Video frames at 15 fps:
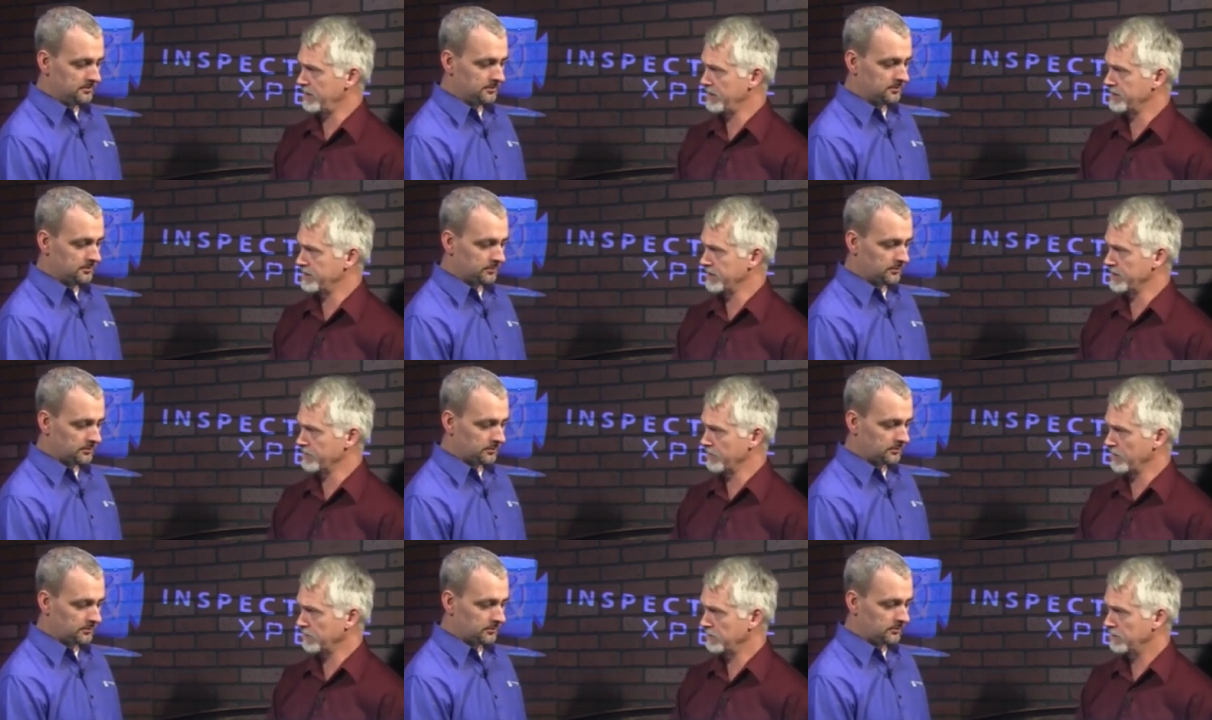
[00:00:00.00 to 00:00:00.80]
Speaker 1: as
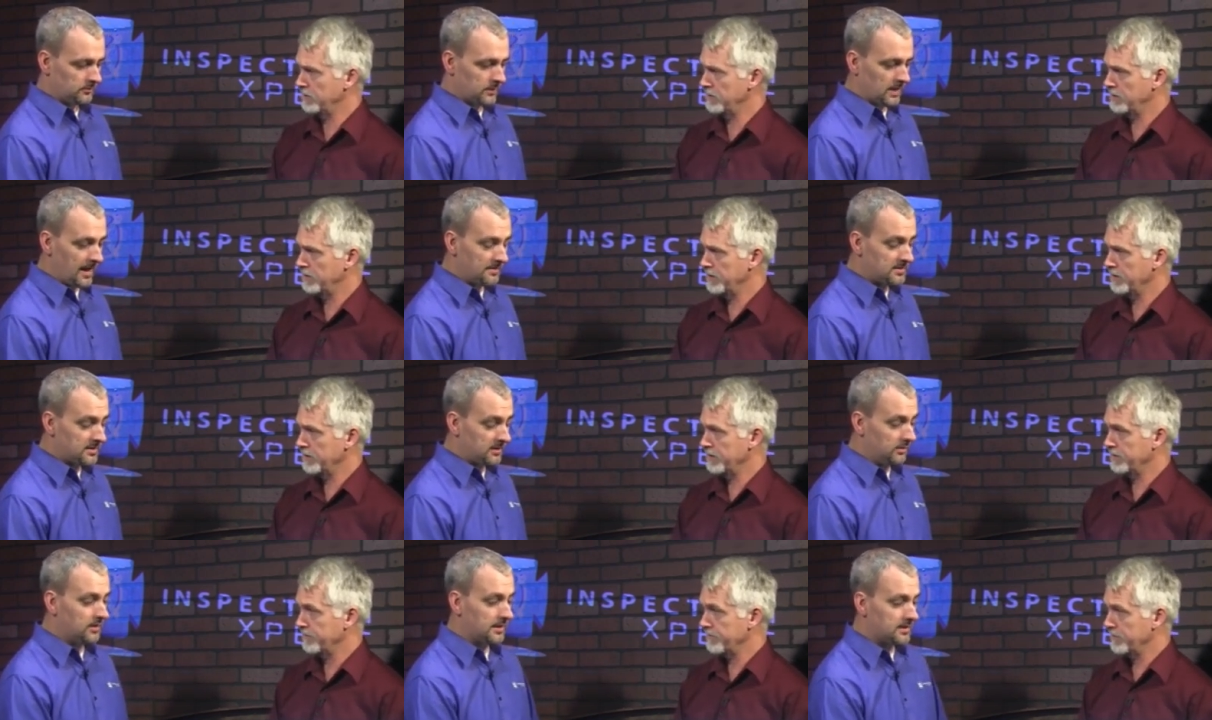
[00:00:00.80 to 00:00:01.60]
well?
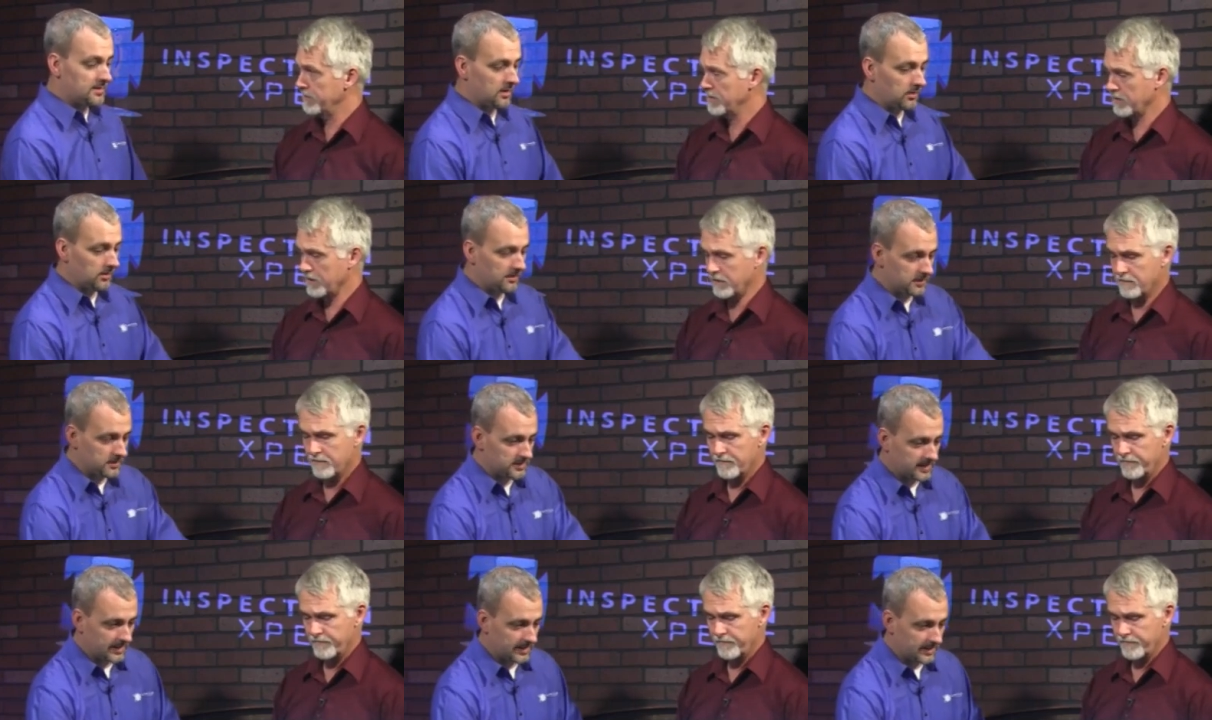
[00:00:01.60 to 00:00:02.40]
Absolutely. So if you
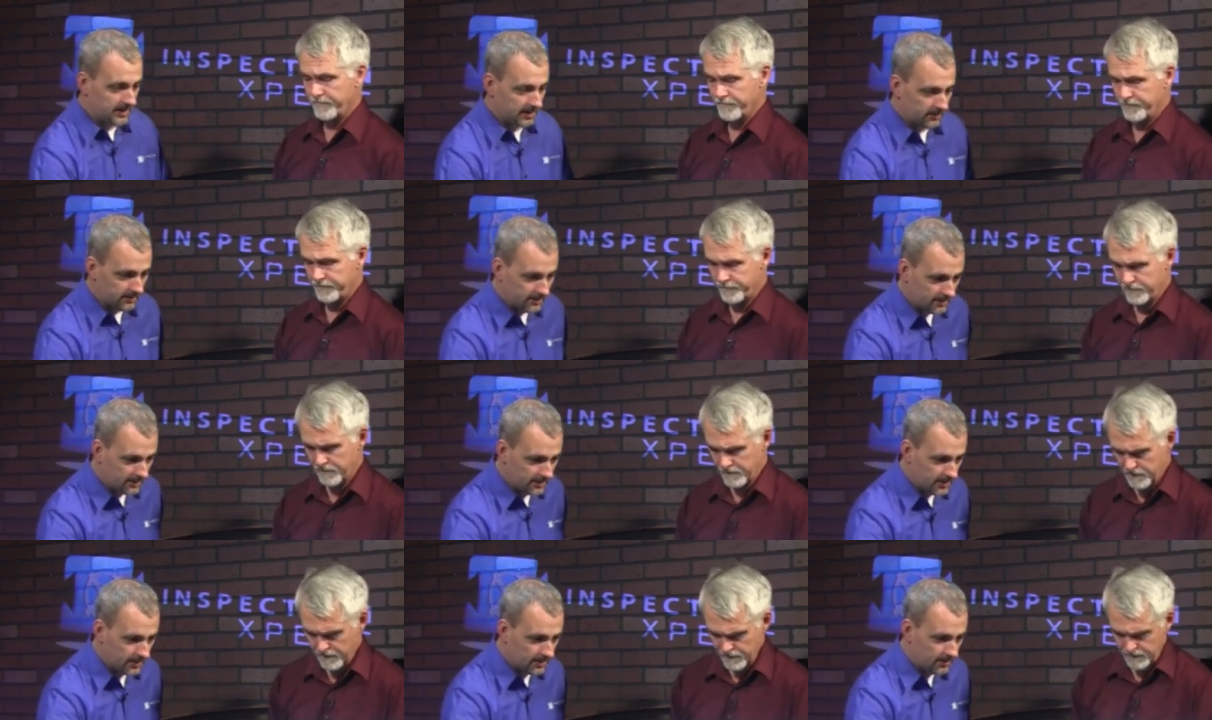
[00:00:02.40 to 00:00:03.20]
see here,
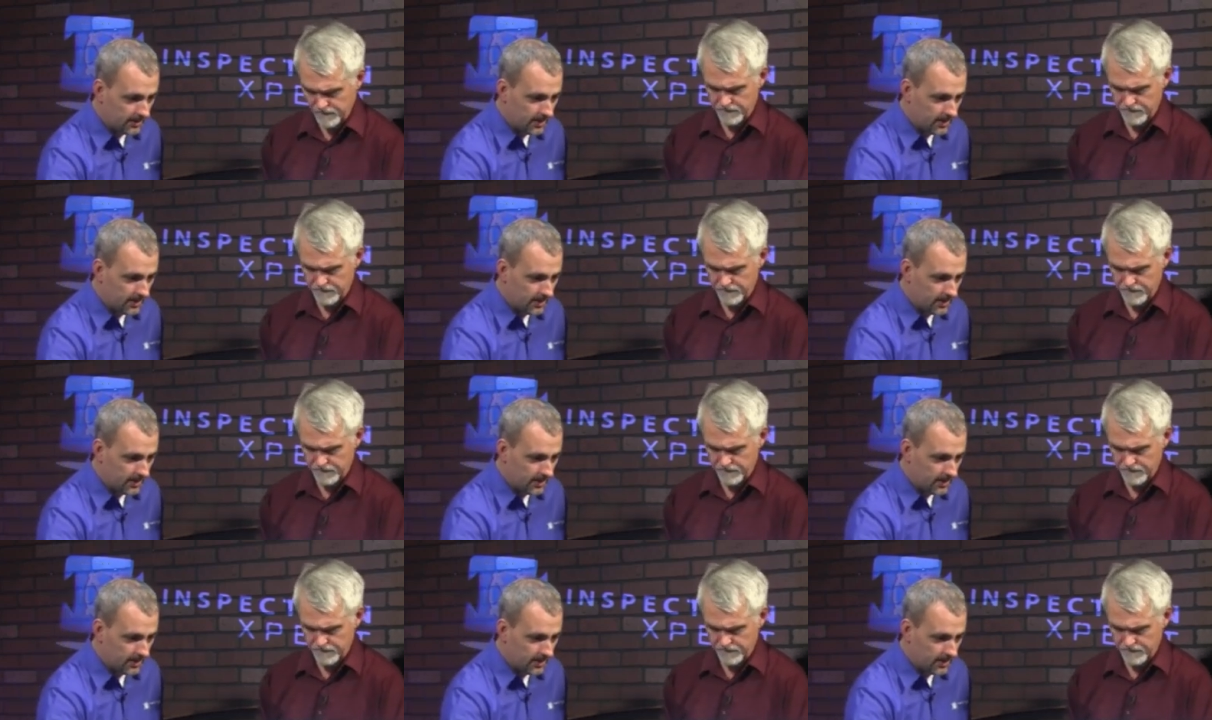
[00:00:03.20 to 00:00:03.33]
the